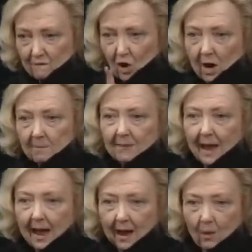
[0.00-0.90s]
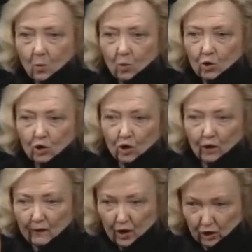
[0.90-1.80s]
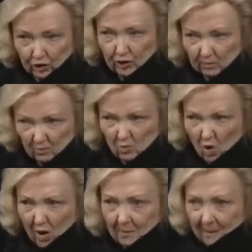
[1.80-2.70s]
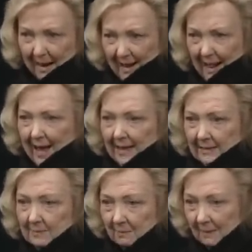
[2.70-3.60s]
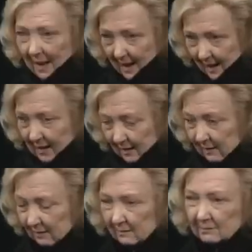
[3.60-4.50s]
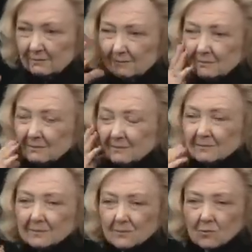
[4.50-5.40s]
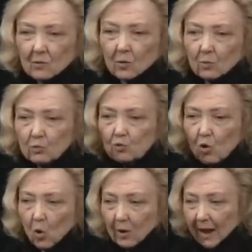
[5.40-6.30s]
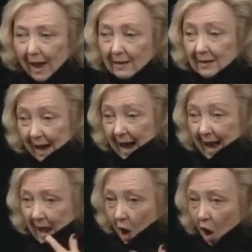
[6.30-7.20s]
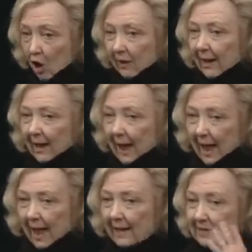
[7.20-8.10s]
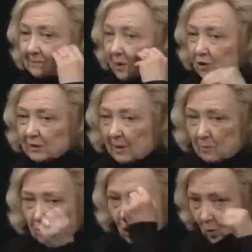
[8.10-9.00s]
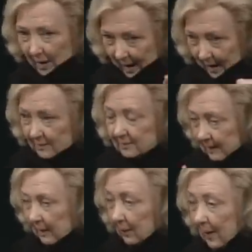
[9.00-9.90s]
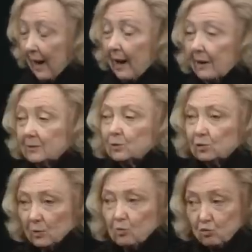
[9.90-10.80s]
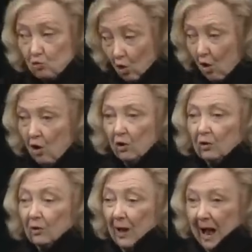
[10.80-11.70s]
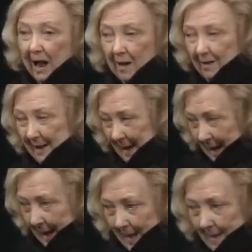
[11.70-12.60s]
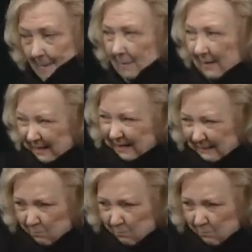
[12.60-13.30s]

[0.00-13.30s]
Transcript: Waki Muzmal from Howard University, uh, who was one of my classmates. And through the protest, um, you know, I had already experienced uh, a protest previously, and so I brought this friend with me.